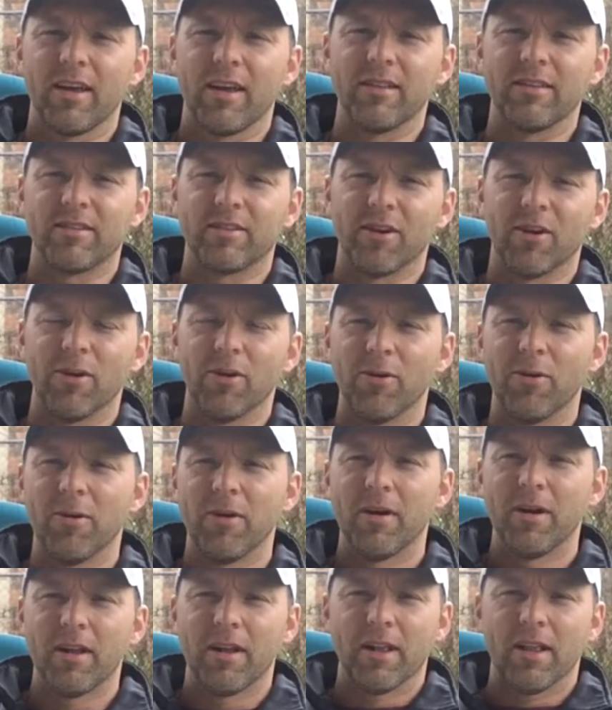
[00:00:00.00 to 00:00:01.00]
And so
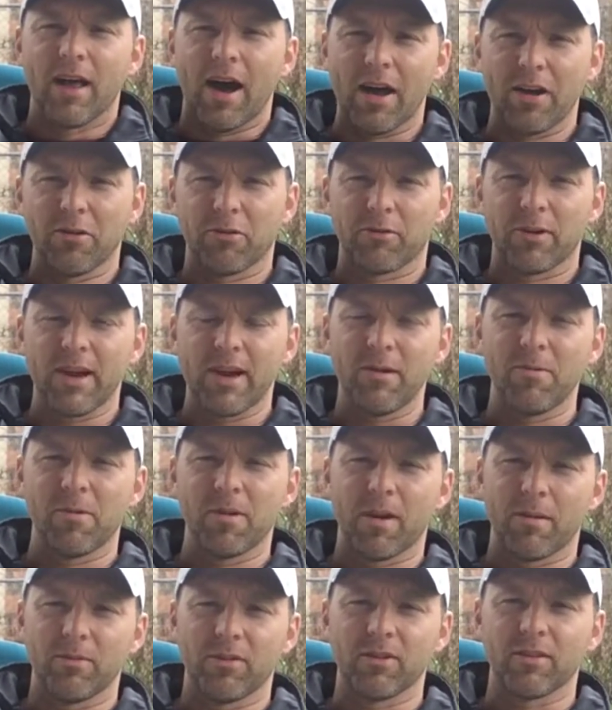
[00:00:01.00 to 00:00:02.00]
I don't read
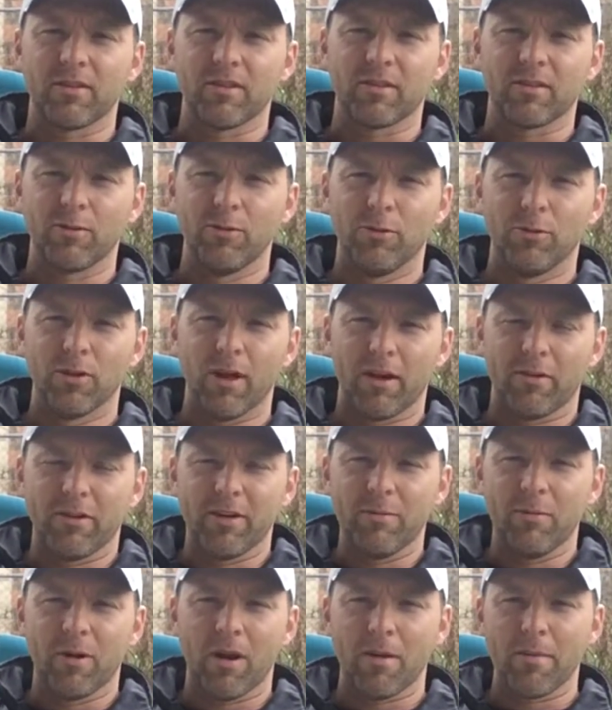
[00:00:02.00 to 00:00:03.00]
when I'm just at school, I
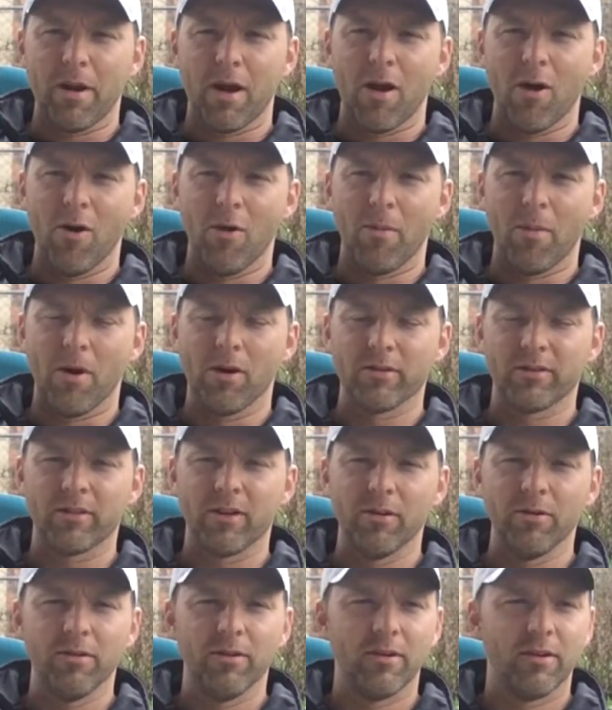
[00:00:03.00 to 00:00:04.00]
read when I'm at home
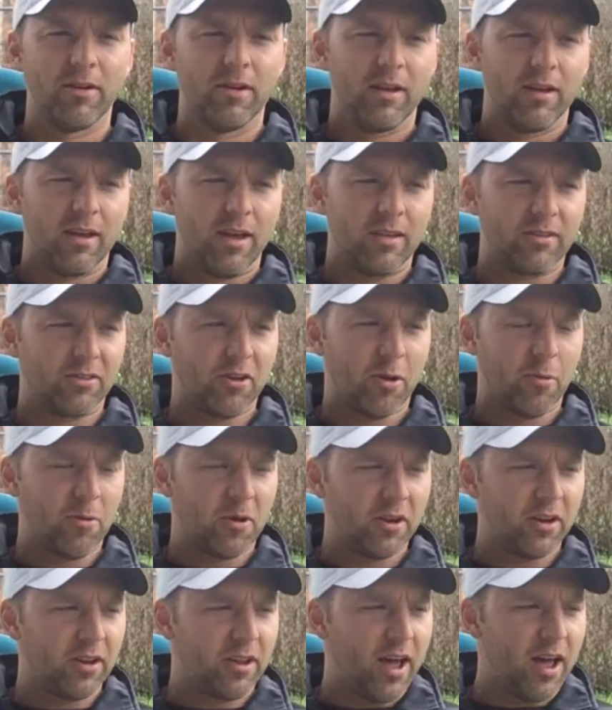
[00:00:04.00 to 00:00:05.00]
also. And so I
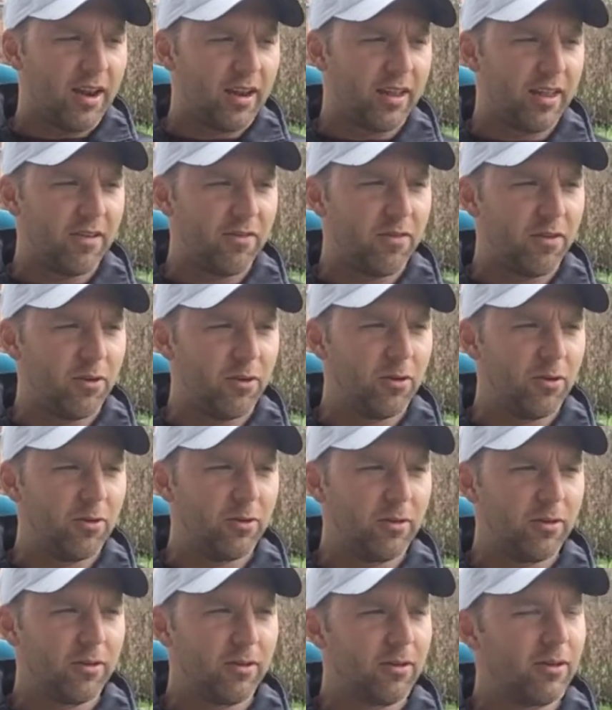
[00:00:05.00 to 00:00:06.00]
wanted to kind of give
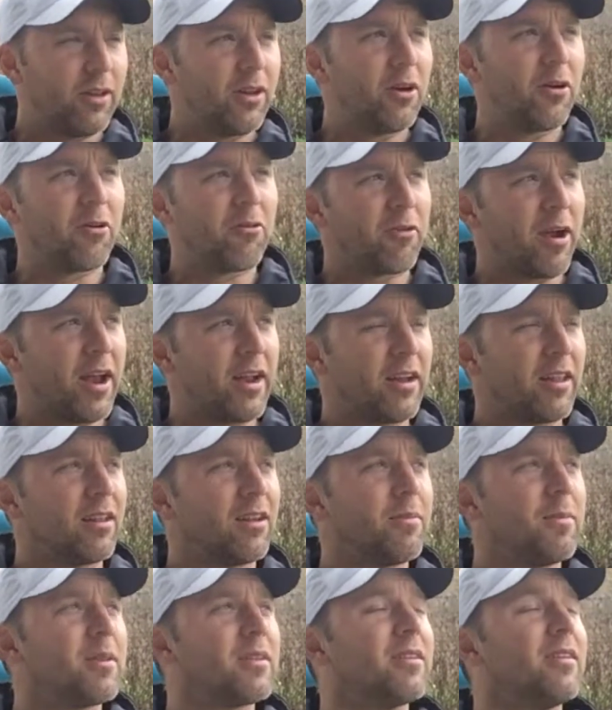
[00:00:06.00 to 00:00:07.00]
you, it rained a
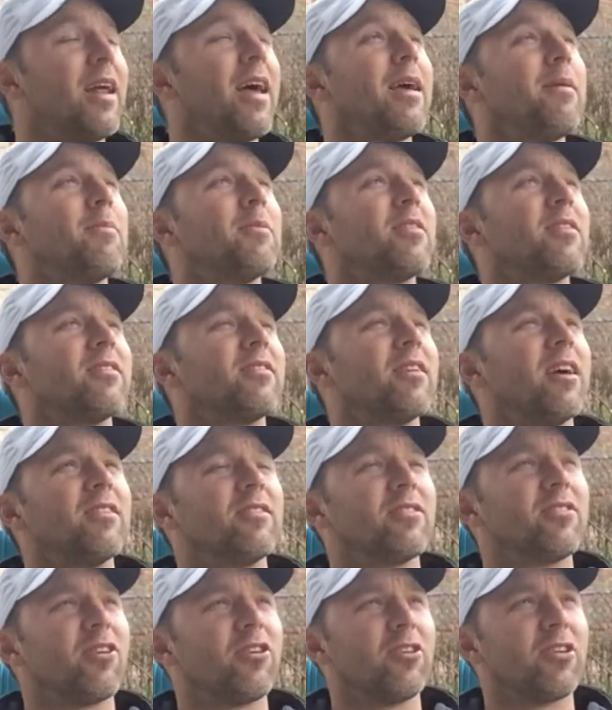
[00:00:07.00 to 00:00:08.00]
little bit today, but the
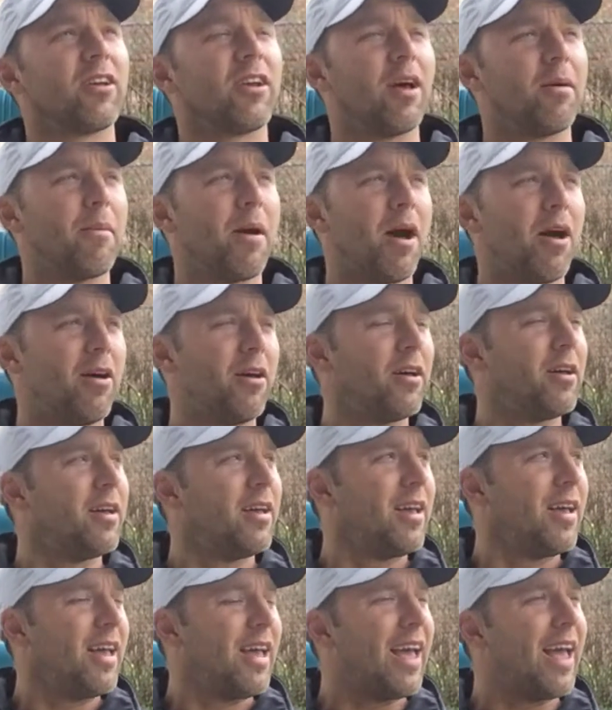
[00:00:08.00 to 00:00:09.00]
sun's starting to come out,
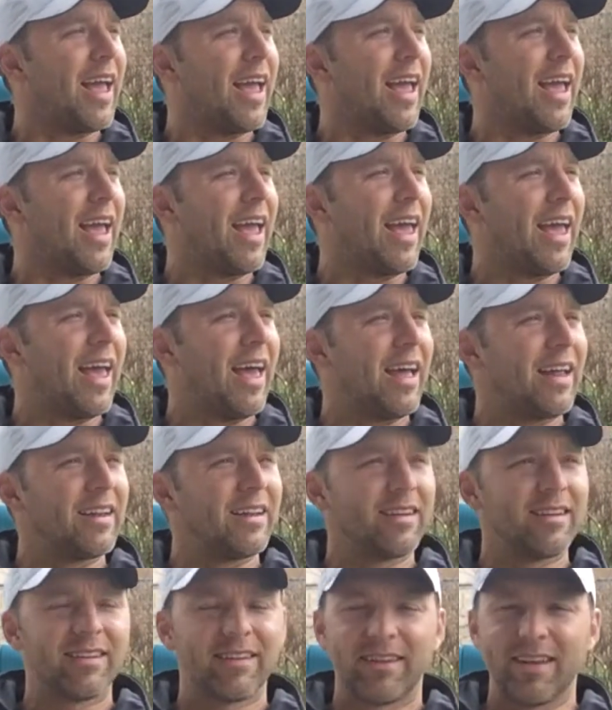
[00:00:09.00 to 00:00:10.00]

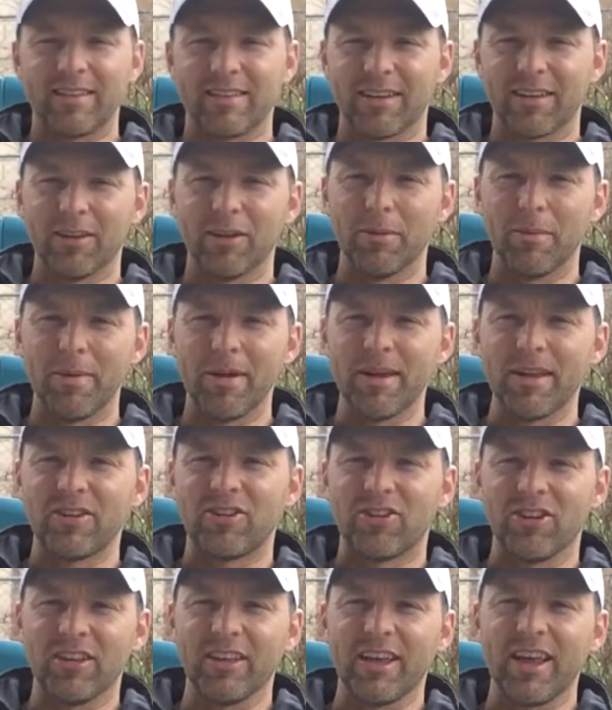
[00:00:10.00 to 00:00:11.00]
and it's a little bit
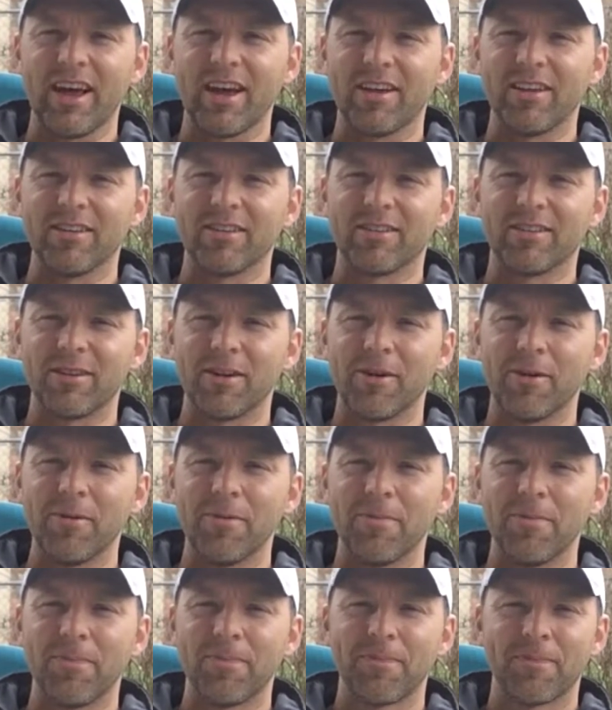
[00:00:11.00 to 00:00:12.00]
chilly out.
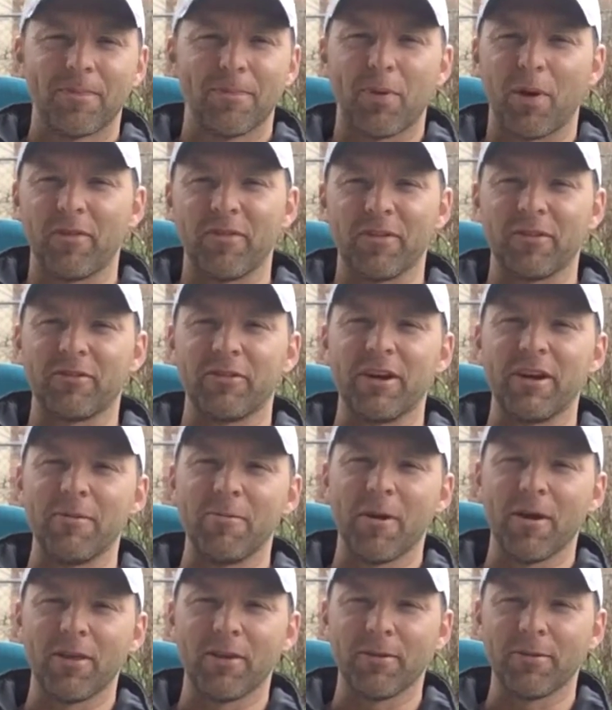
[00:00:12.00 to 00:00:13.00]
So perfect reading
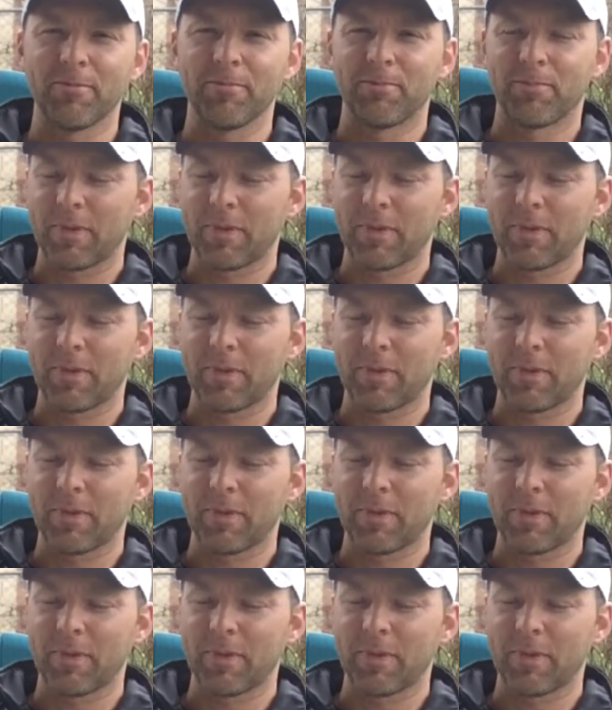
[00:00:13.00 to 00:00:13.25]
weather.